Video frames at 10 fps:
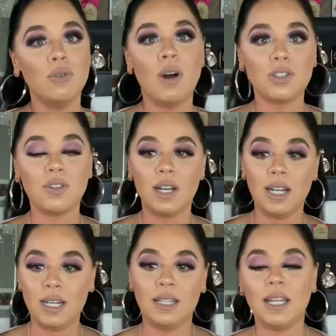Oscar de la
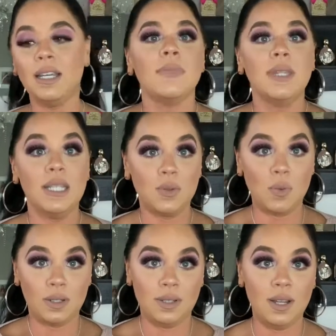Renta is. This
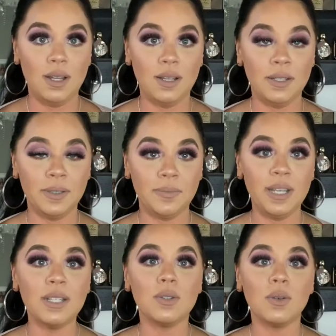one
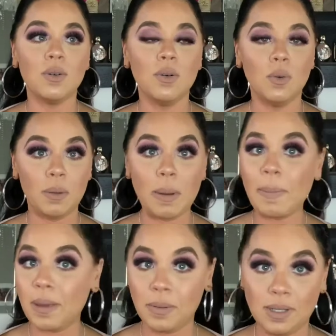is one of my
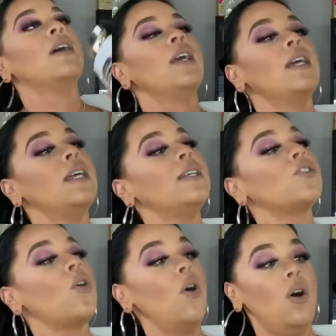babies. It is
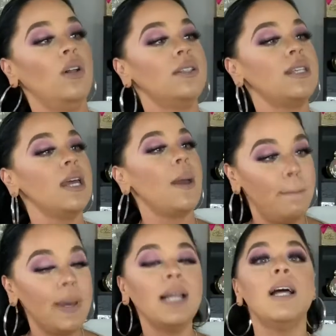called
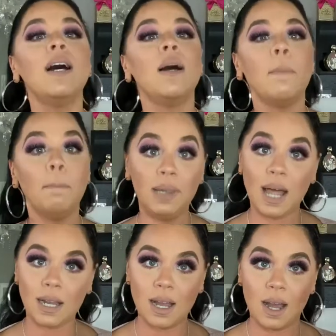Bella
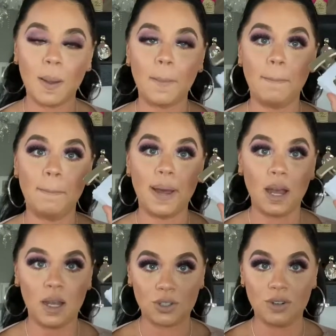Blanca by
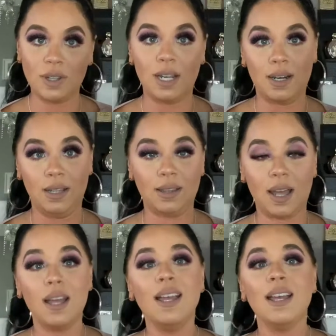Oscar de la
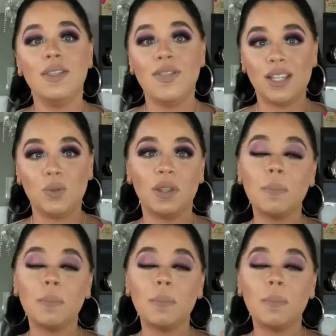Renta. That's what the